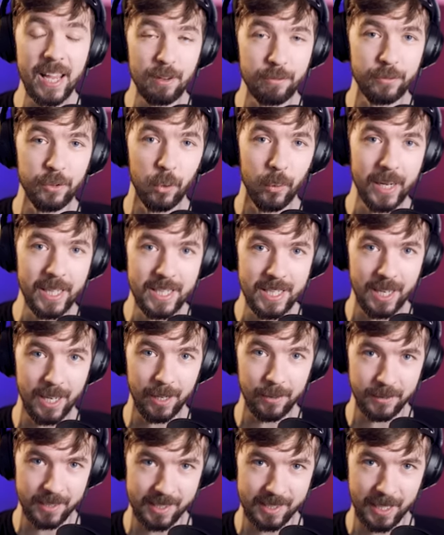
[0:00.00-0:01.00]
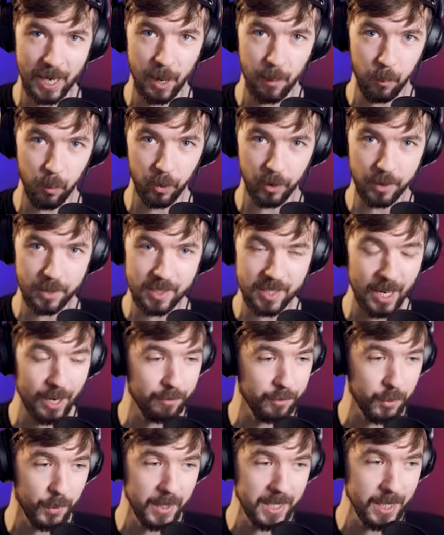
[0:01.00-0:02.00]
have no idea how this game works. I
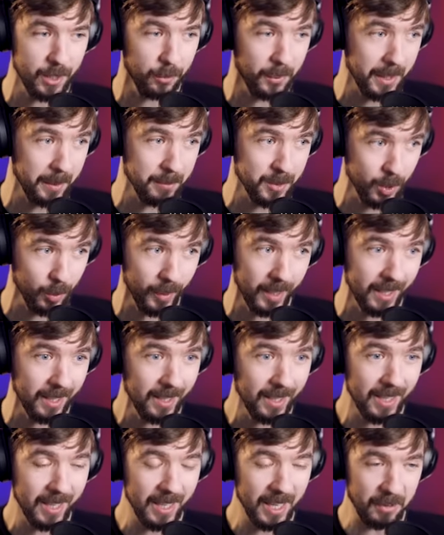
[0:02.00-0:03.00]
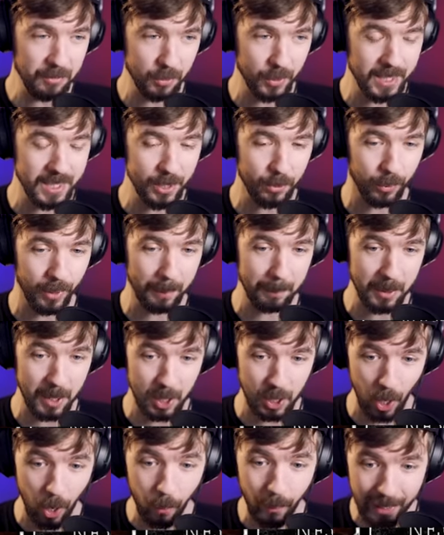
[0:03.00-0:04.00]
have no idea what I'm doing, I have no idea where I'm
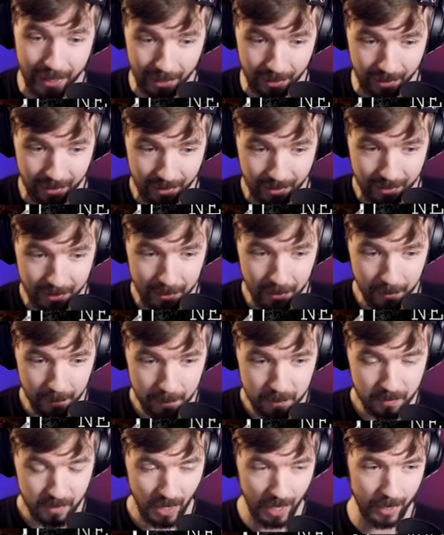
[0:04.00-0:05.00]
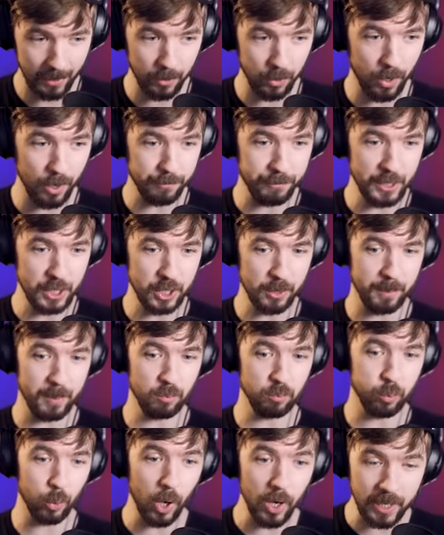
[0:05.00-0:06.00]
going. I don't know if I should be
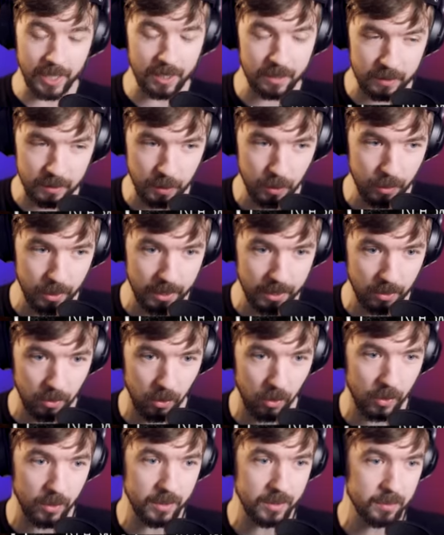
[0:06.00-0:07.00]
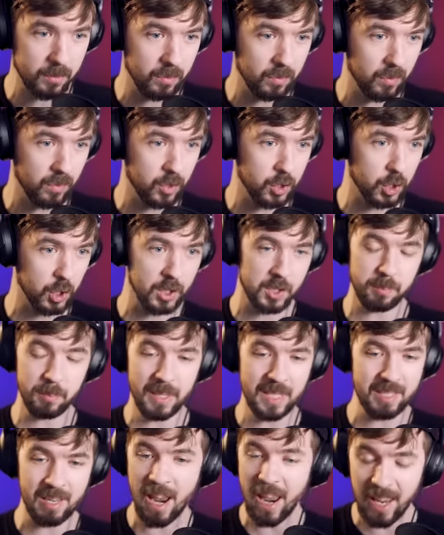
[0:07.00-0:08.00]
running through it or just
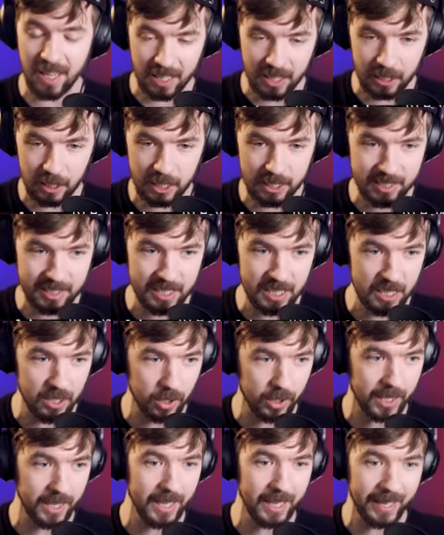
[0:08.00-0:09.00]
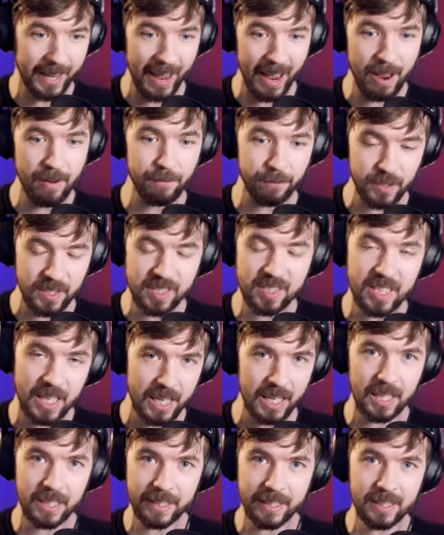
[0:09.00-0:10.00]
meticulously looking at every
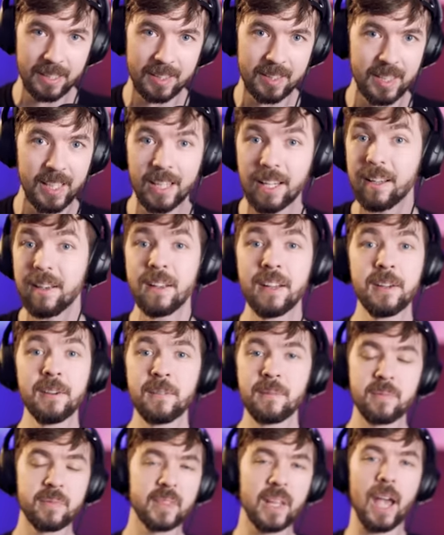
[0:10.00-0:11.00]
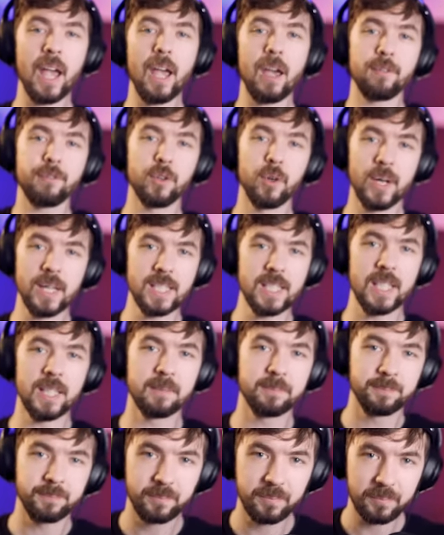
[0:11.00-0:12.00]
single little thing? I have no idea.